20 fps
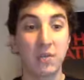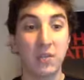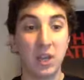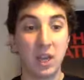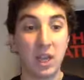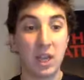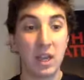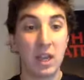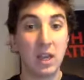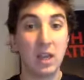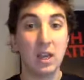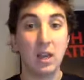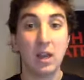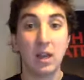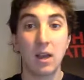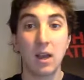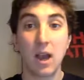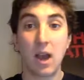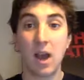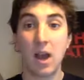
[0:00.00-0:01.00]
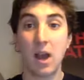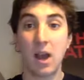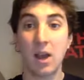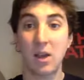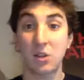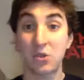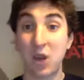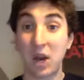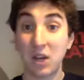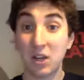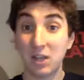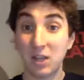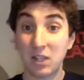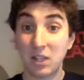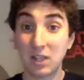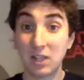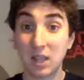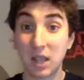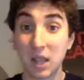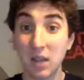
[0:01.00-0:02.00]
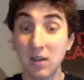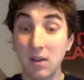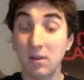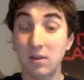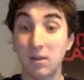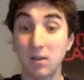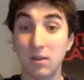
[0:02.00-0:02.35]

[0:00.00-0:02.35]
the dragon's skin.